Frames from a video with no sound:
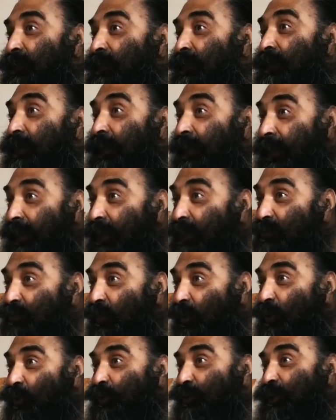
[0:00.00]
He is
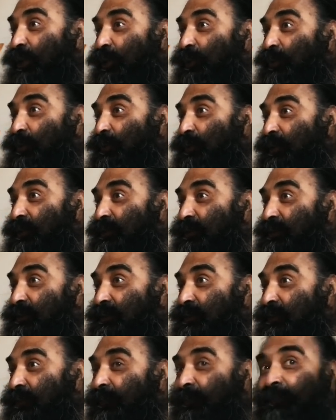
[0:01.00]
following the
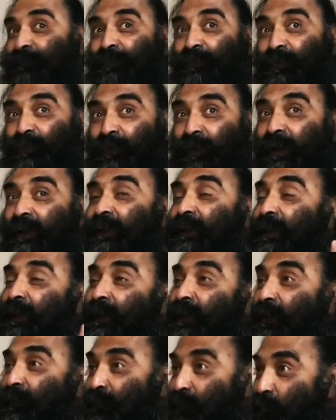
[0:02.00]
duties. Fine.
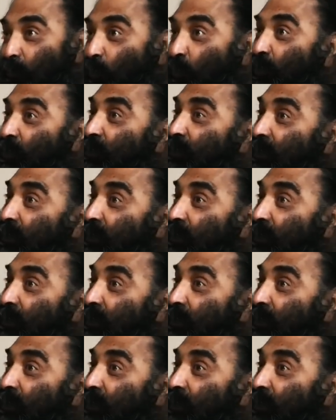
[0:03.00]
If moon is